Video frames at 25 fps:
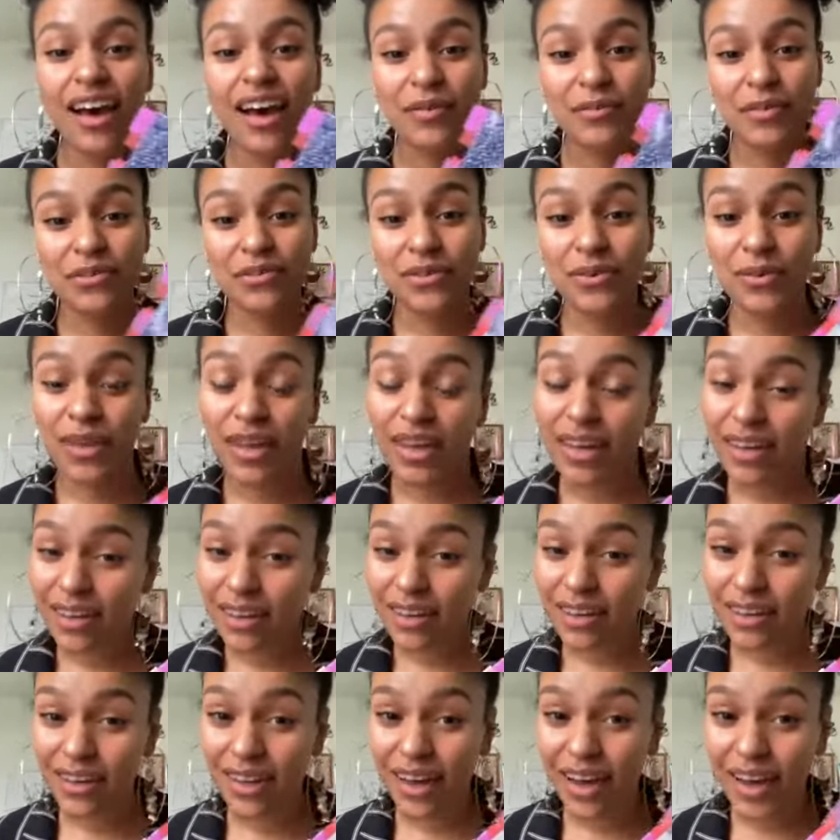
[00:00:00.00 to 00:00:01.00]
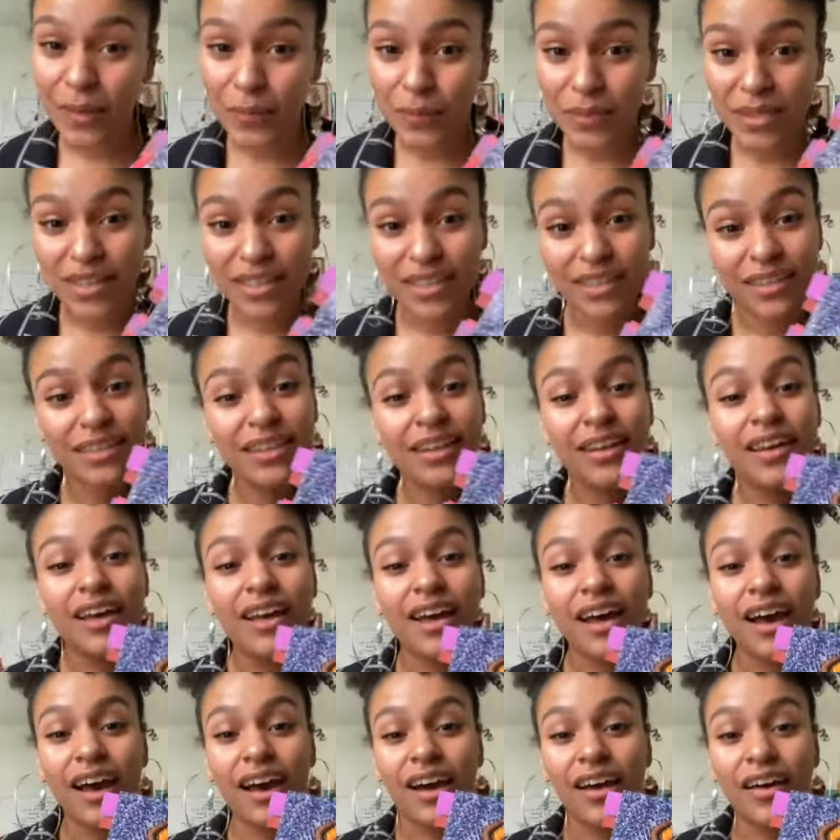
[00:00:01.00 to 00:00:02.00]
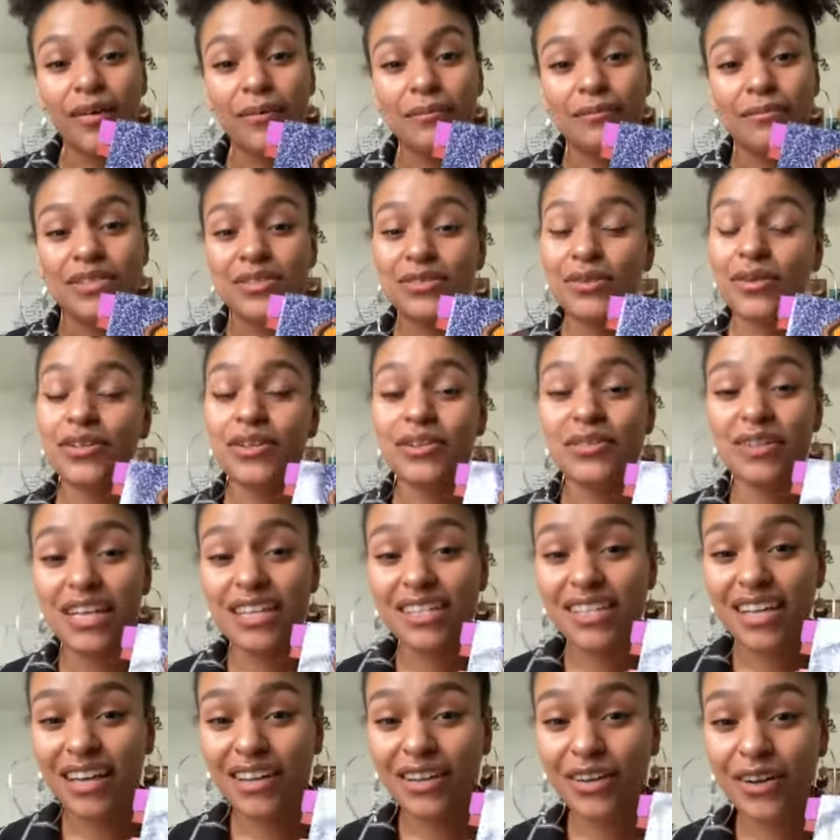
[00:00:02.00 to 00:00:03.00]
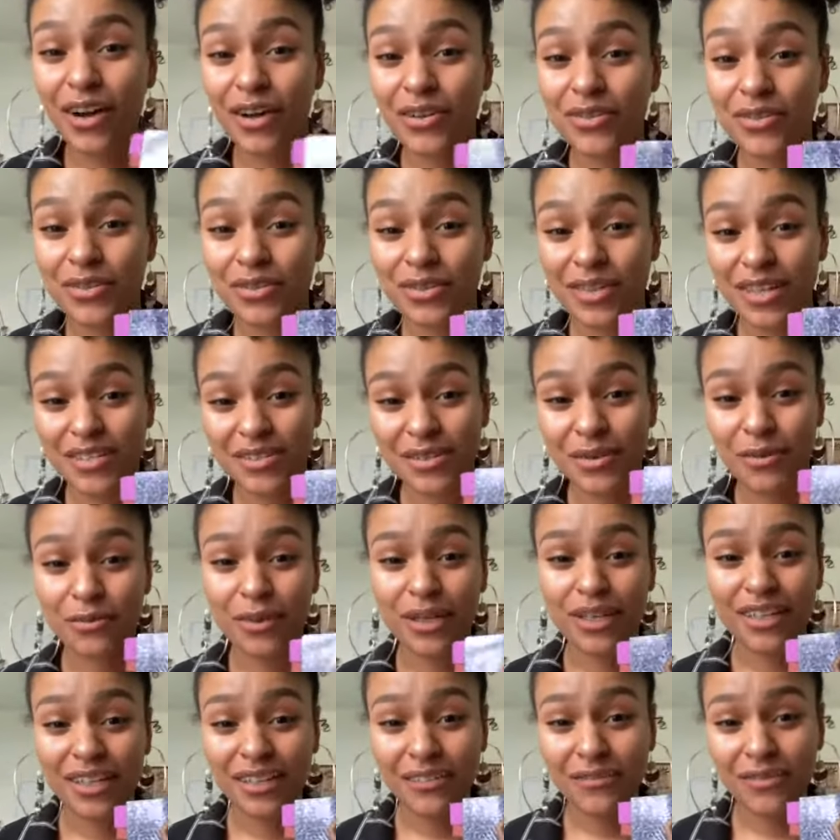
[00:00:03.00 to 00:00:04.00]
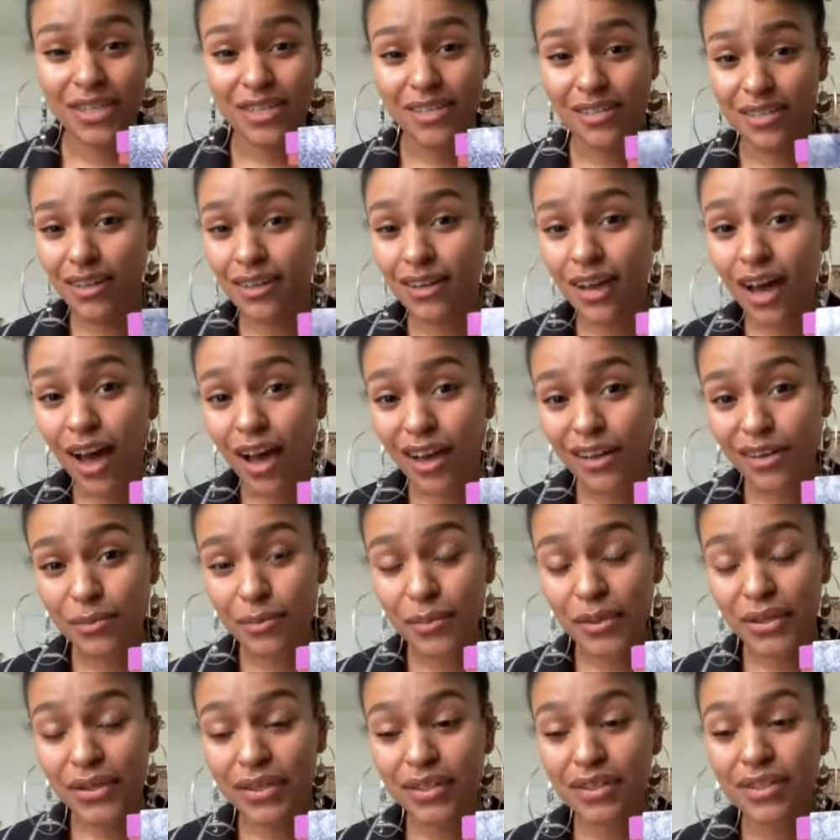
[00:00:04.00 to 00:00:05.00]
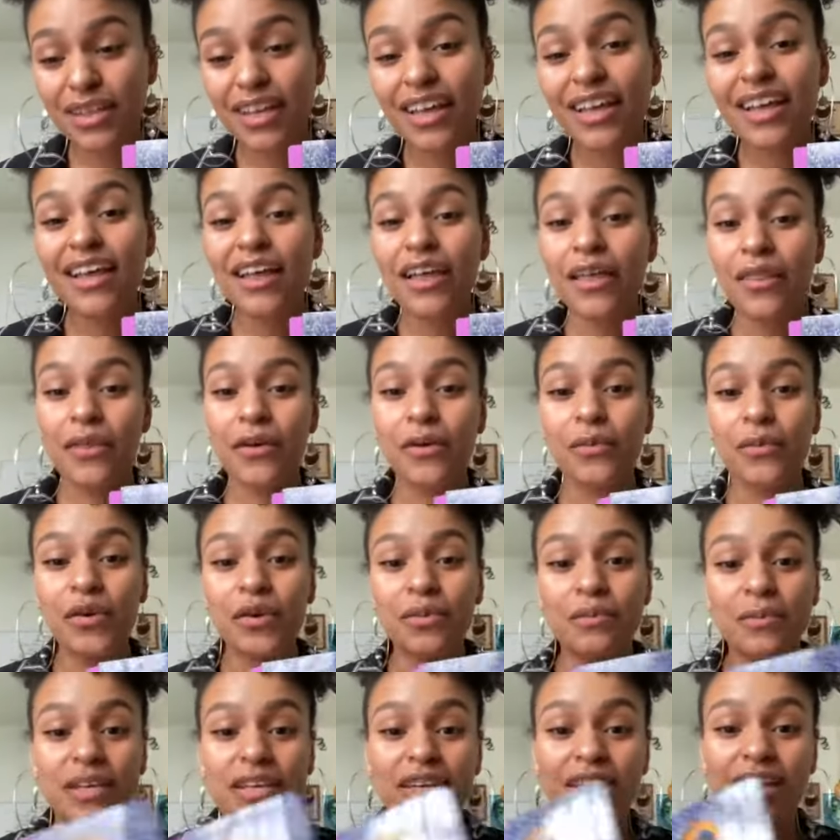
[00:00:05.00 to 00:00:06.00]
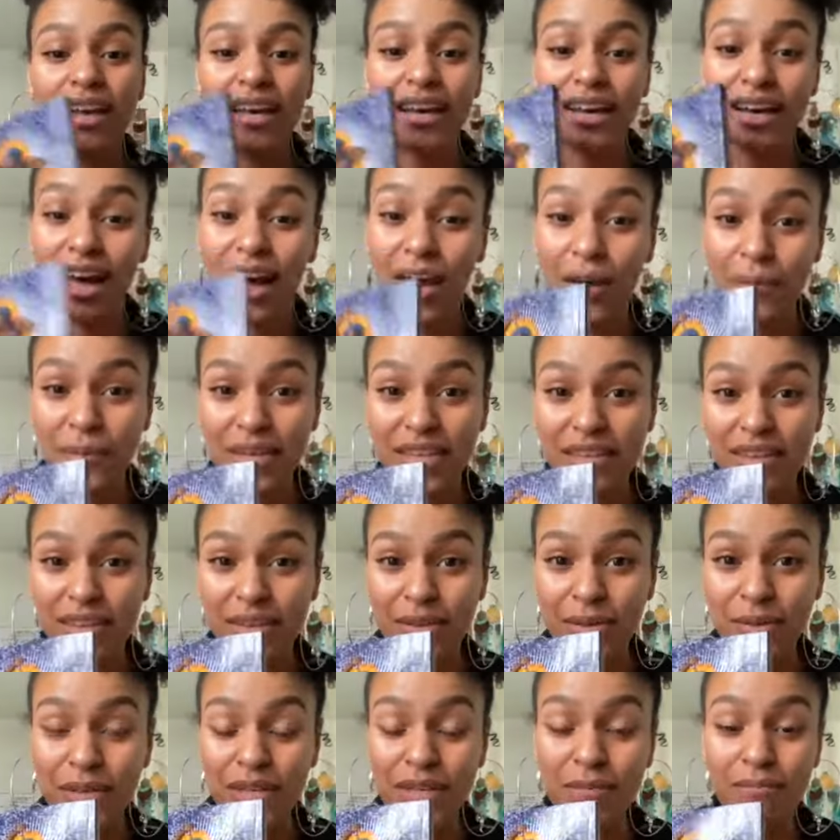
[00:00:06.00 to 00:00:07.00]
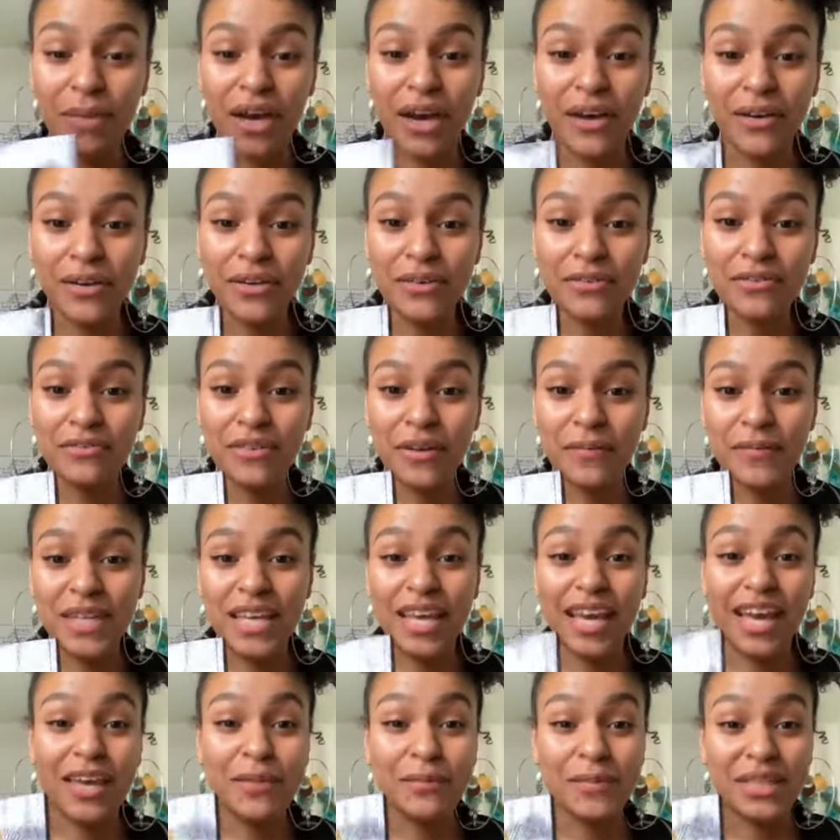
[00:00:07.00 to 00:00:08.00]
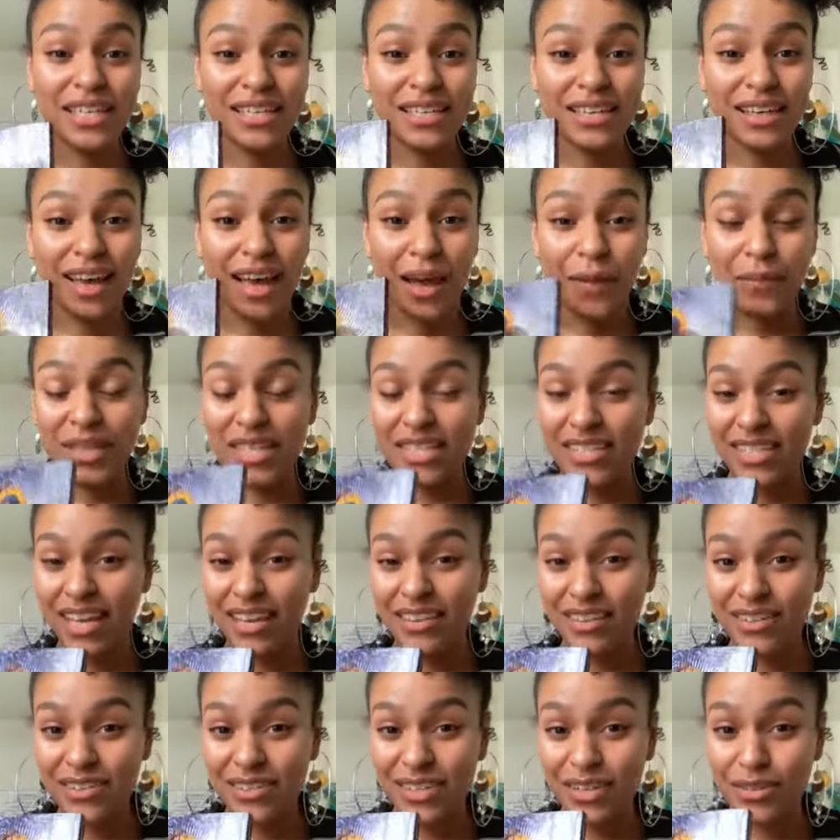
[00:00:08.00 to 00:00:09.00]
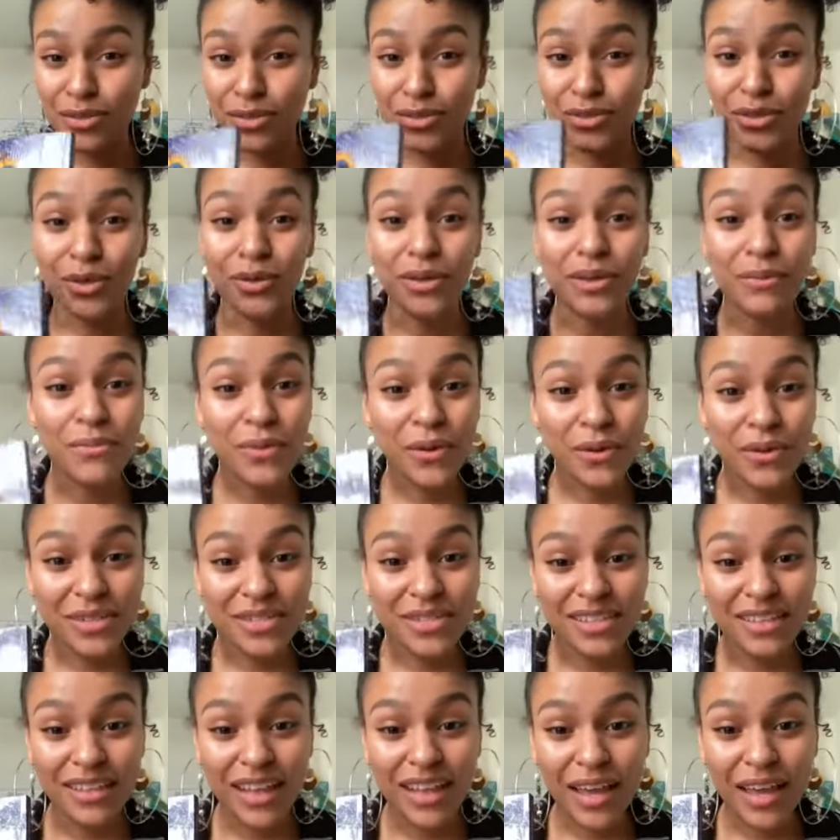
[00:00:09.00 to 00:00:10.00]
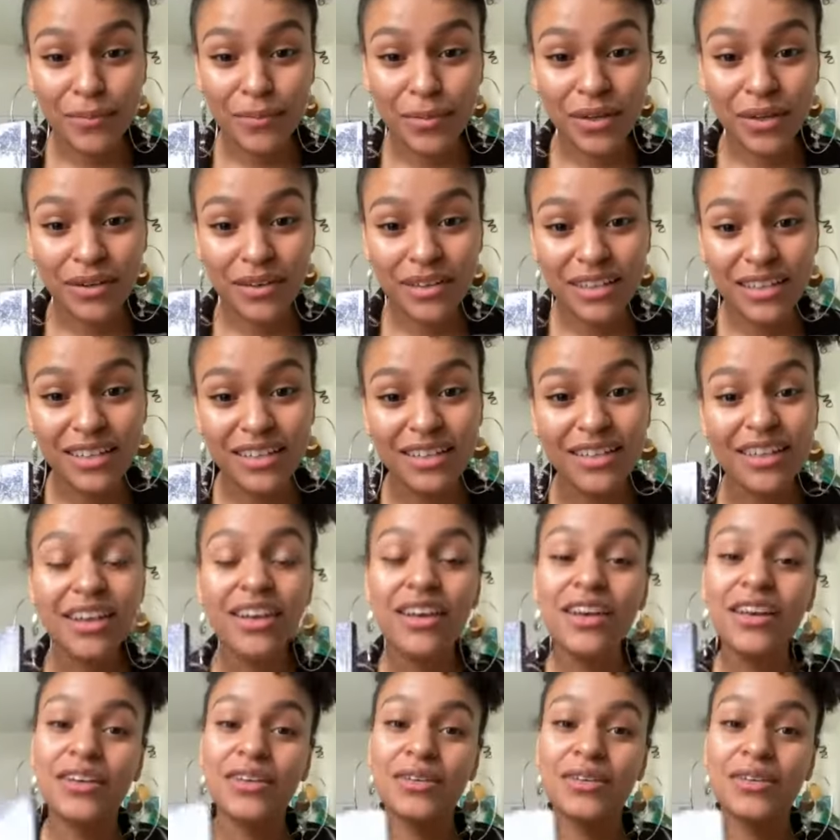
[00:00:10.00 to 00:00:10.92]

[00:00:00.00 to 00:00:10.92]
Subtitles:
If you can't get a copy, Sonya Renee Taylor also does a reading of this on Audible. There will be a copy that you can borrow from the Emily Taylor Center Toni Morrison Library.